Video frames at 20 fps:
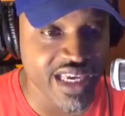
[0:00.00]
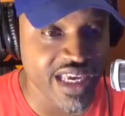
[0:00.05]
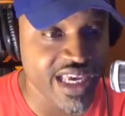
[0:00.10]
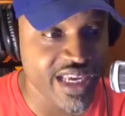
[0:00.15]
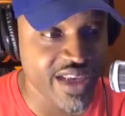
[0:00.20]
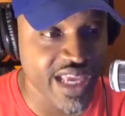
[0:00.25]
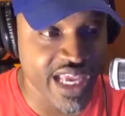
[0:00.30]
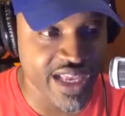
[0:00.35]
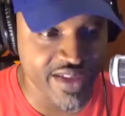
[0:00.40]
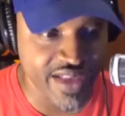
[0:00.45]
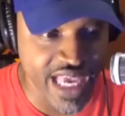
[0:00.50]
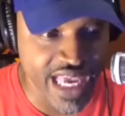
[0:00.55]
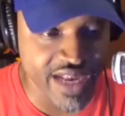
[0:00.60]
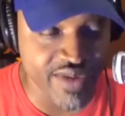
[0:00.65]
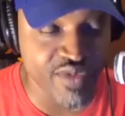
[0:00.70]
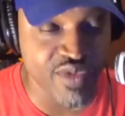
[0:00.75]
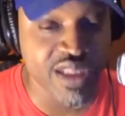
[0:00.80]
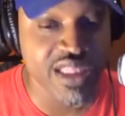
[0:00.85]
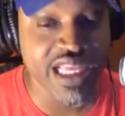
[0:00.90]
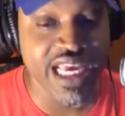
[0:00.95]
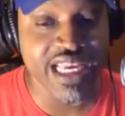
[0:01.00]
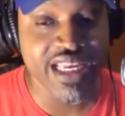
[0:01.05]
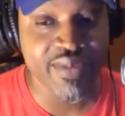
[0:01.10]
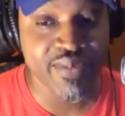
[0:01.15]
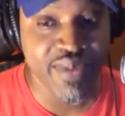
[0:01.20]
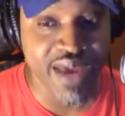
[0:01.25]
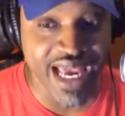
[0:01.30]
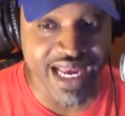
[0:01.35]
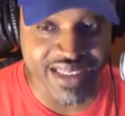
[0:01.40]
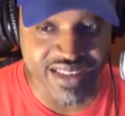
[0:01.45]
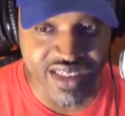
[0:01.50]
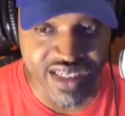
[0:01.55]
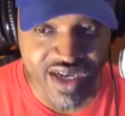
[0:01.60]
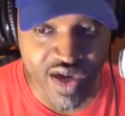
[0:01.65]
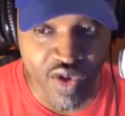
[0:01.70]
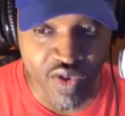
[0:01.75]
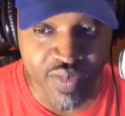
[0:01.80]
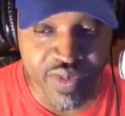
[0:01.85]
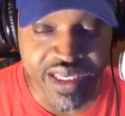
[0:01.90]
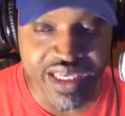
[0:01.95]
and relate it back to
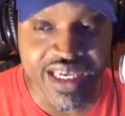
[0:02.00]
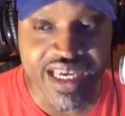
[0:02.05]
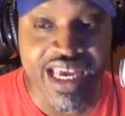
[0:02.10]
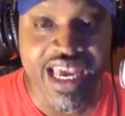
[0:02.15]
Kobe.